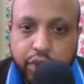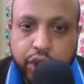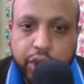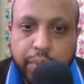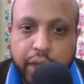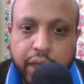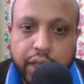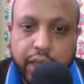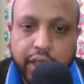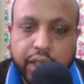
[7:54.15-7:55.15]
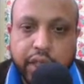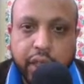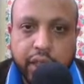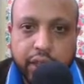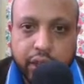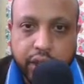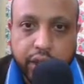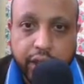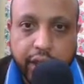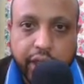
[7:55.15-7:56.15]
which is making, that is the
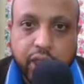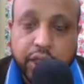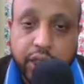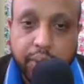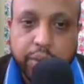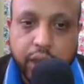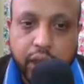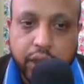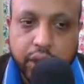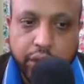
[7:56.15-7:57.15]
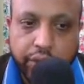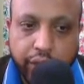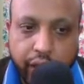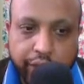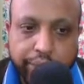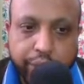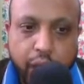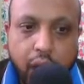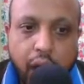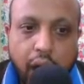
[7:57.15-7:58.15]
intestinal stem cells is derived.
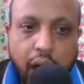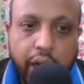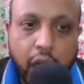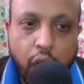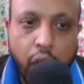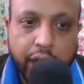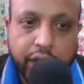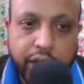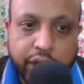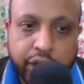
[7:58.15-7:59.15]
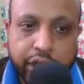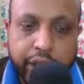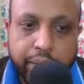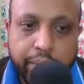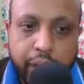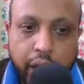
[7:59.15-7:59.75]
Now at this time,